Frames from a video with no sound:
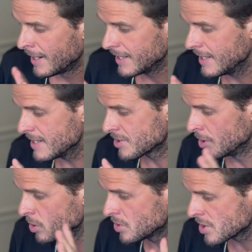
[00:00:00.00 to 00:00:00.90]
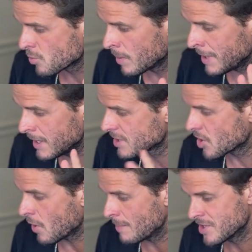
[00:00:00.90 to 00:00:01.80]
he is new to swimming,
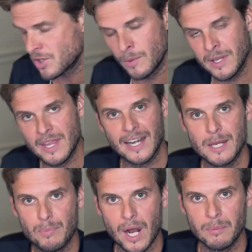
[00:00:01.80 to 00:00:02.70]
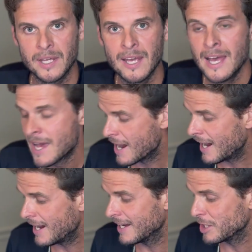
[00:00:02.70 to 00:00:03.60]
so I'm assuming that he probably
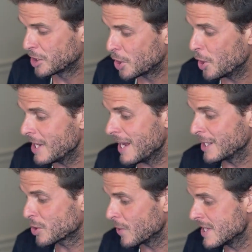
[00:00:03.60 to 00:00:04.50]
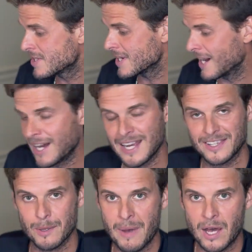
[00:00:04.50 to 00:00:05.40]
could increase the
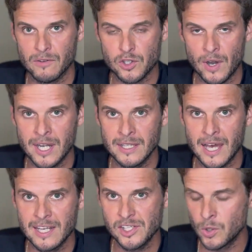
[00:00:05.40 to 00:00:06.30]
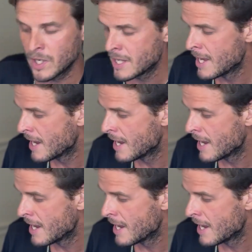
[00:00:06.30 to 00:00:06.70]
amount of training that he's doing.